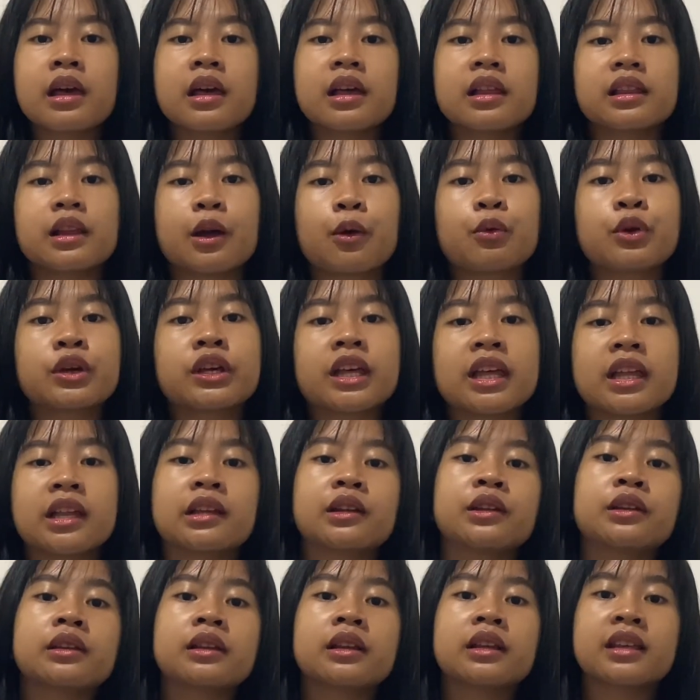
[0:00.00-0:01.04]
that we
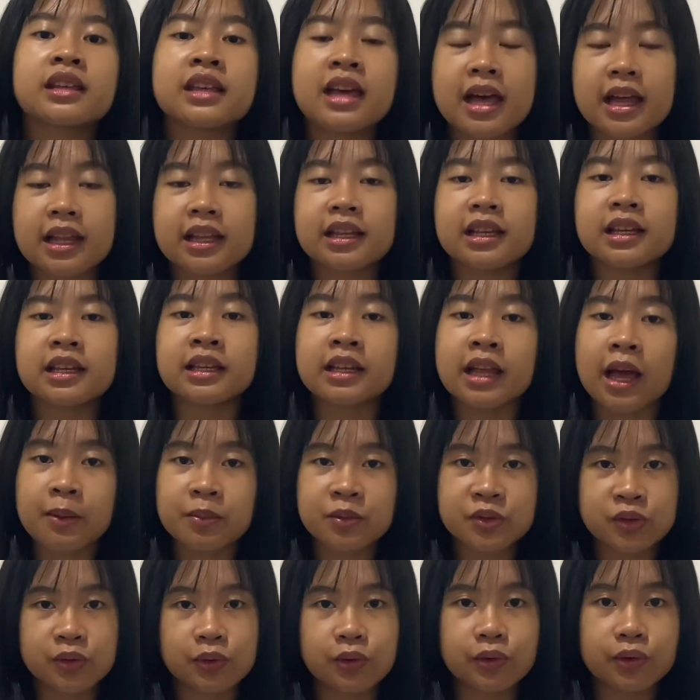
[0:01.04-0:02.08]
can get in App
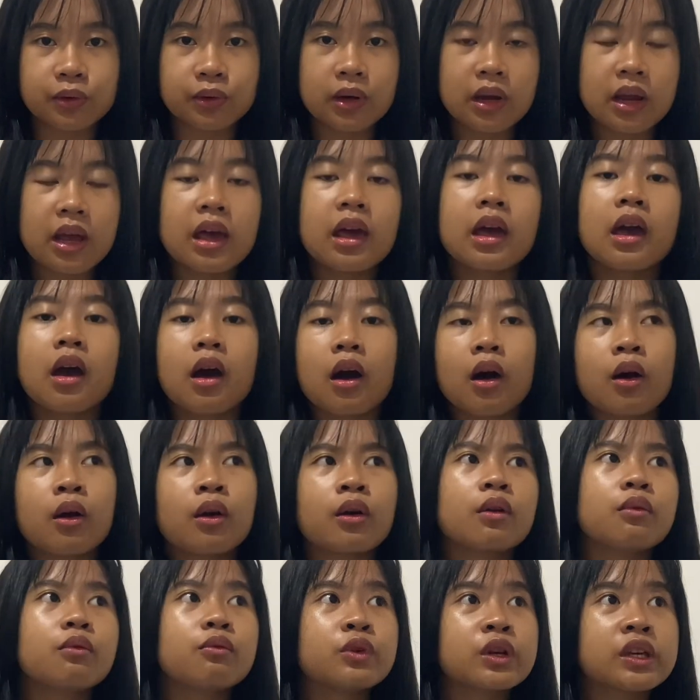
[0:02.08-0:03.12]
Store. Or
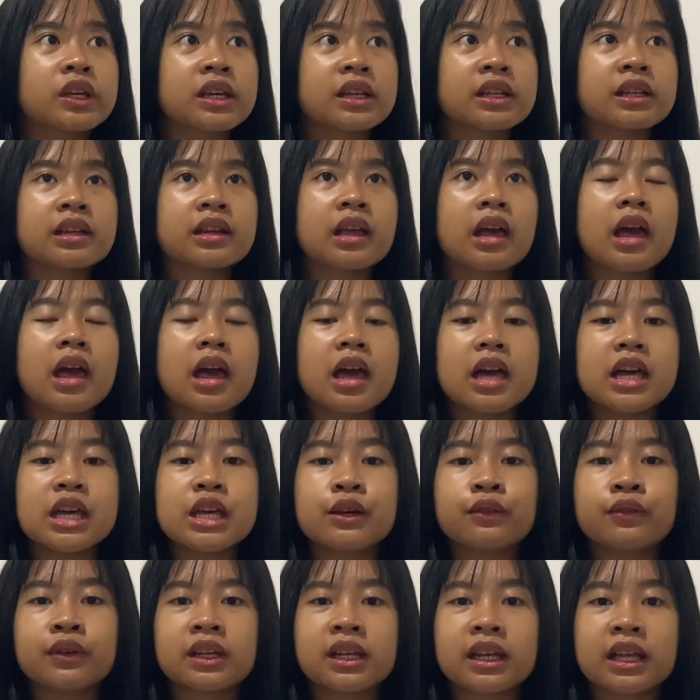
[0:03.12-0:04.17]
we can
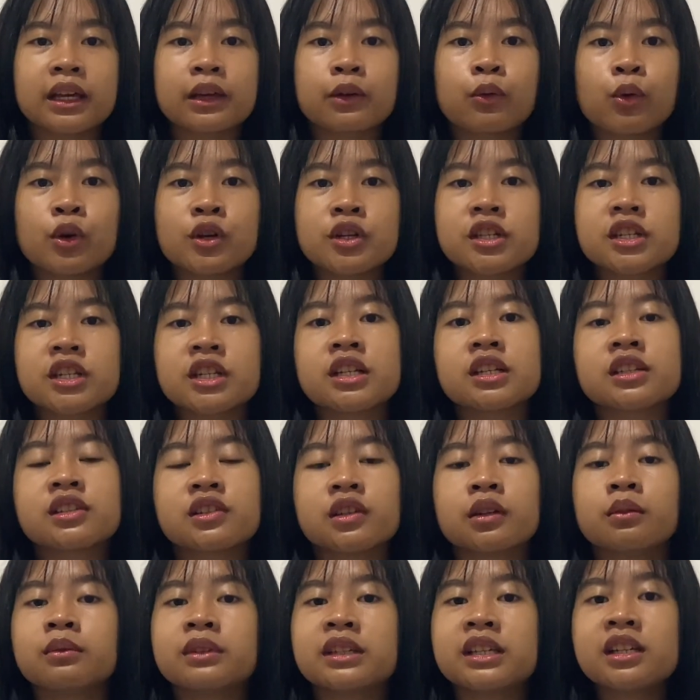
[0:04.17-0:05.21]
even watching
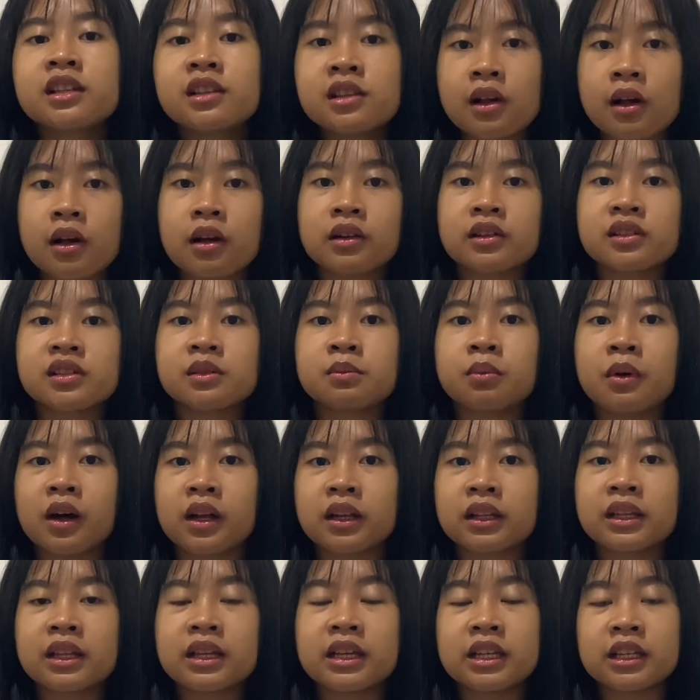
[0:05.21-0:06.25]
some TikToks about
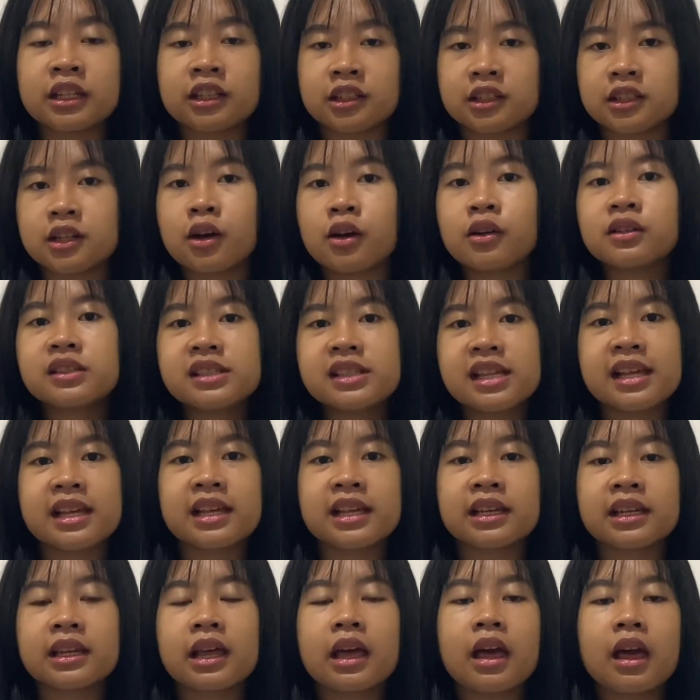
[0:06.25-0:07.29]

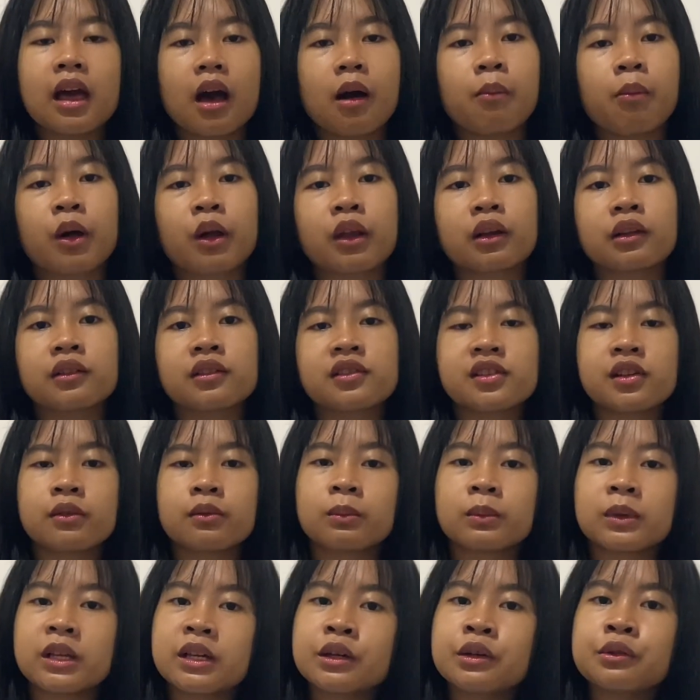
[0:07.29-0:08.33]
content about some
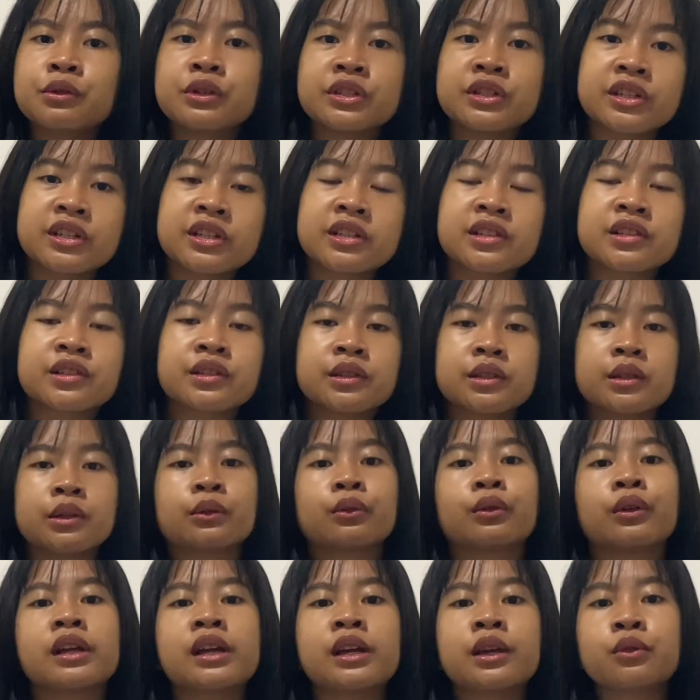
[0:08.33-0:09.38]
languages,
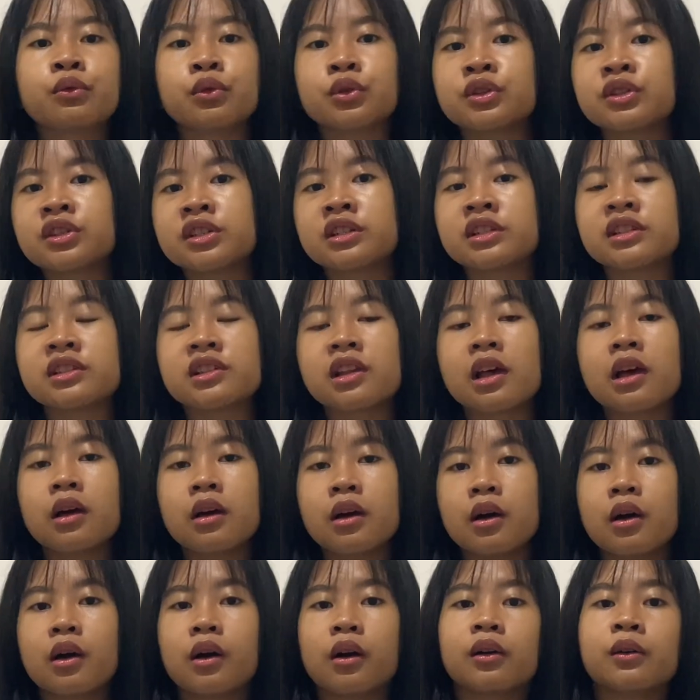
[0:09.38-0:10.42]
new languages,
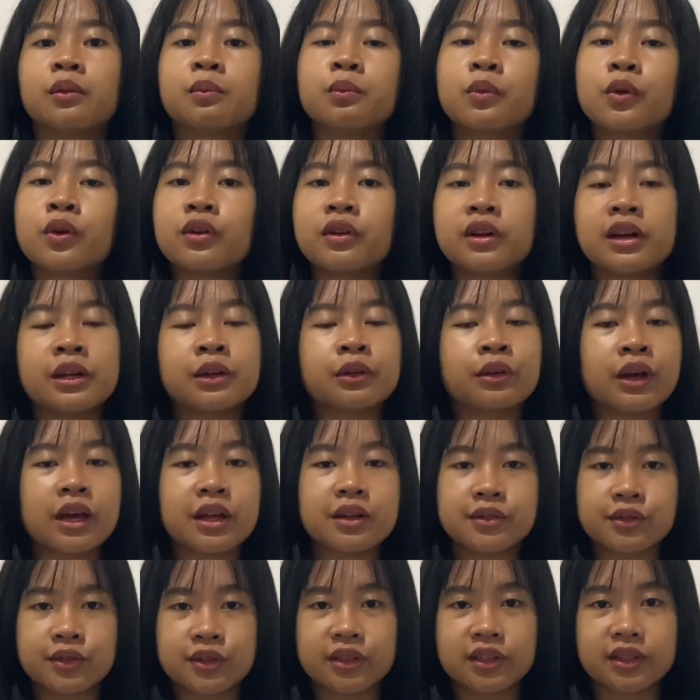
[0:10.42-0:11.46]
or more
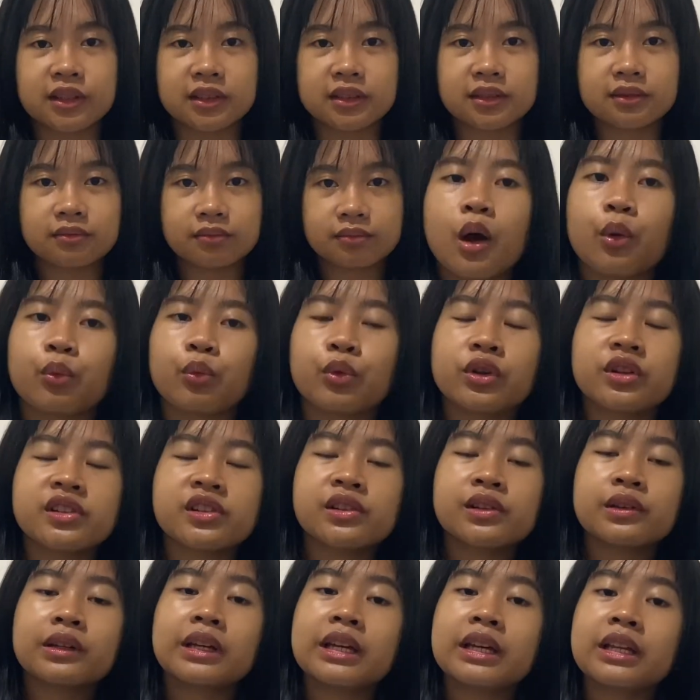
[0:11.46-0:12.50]
educational. We also
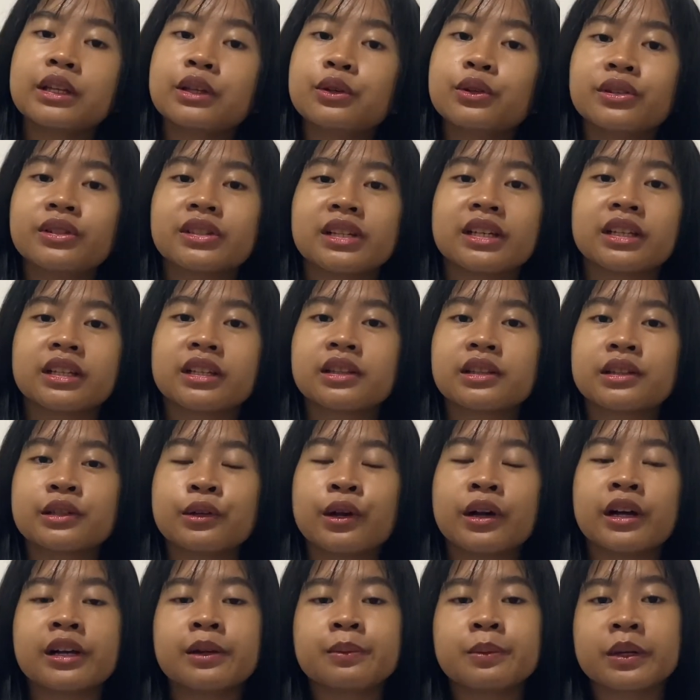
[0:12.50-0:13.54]
can use it to
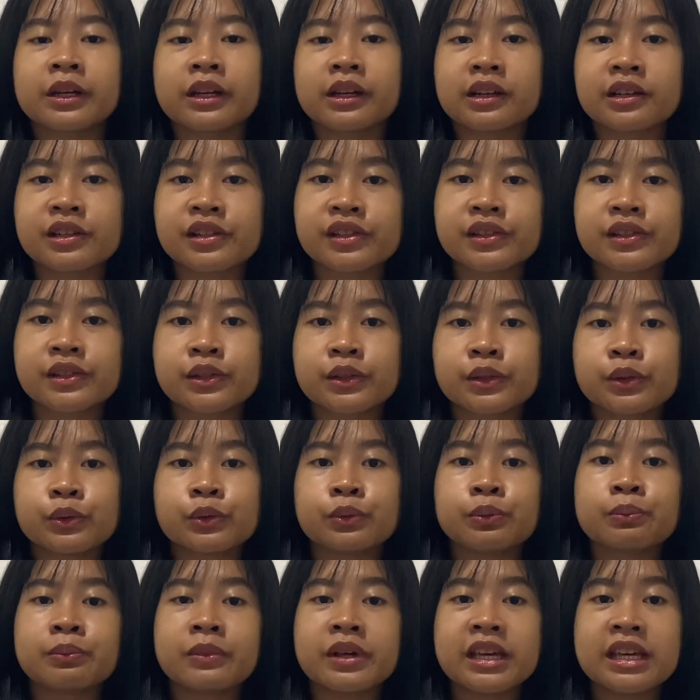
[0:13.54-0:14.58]
helping us to
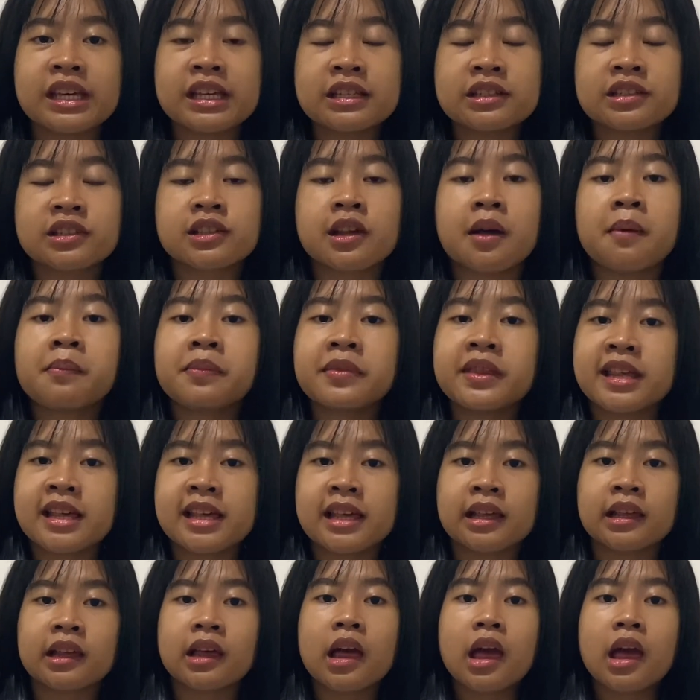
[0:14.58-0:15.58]
make something